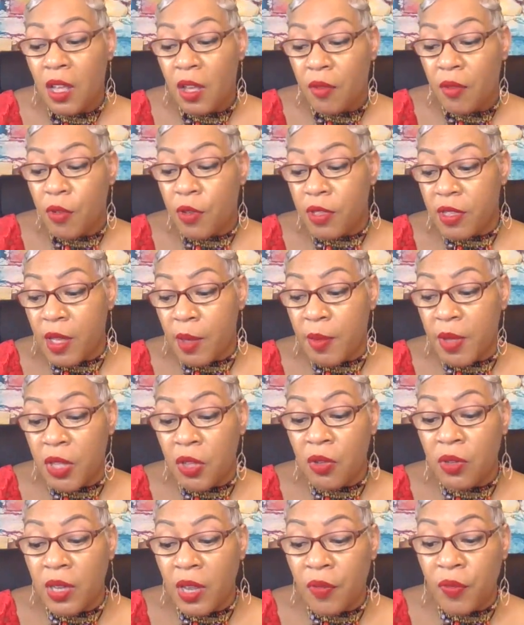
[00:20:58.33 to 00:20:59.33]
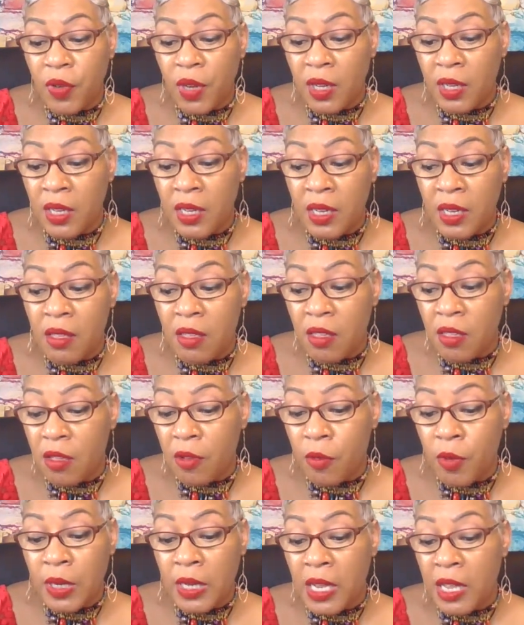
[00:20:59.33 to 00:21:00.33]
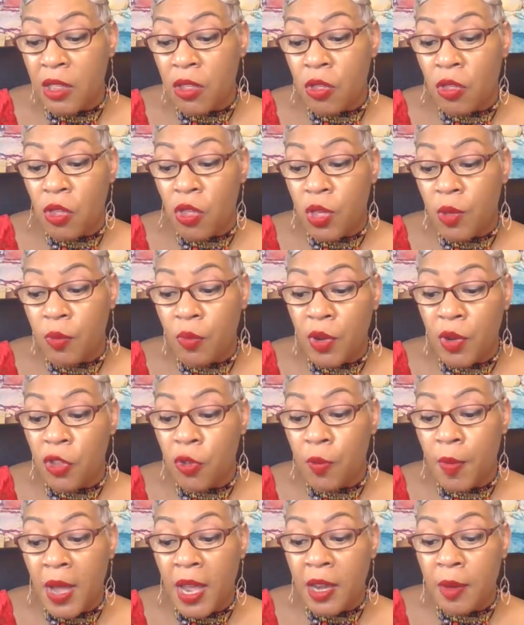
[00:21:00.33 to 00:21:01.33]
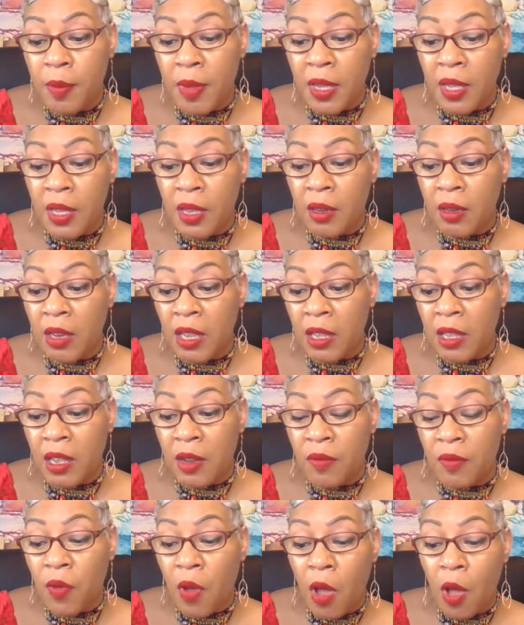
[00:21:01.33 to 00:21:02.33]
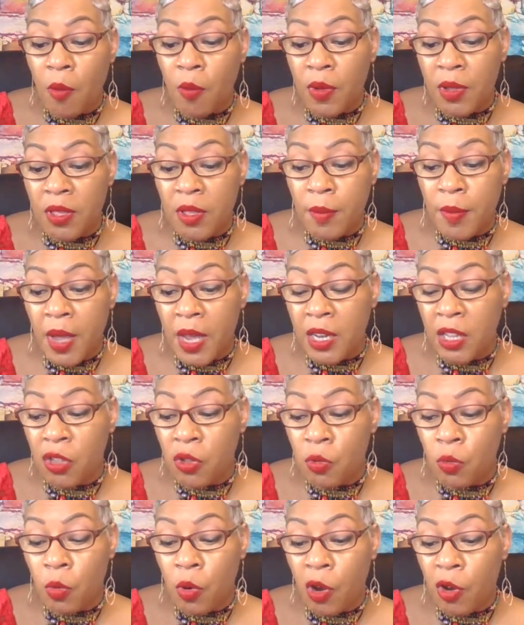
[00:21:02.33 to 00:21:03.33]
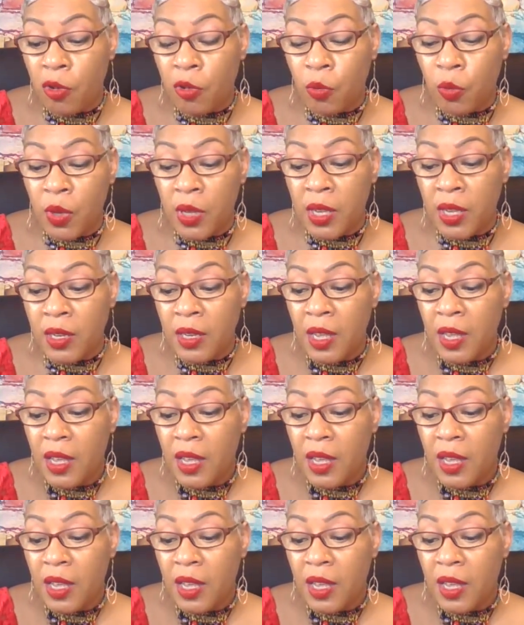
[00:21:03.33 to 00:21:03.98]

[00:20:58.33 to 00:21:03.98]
For some of you, definitely, this is a relationship where you might have been involved with somebody you worked with.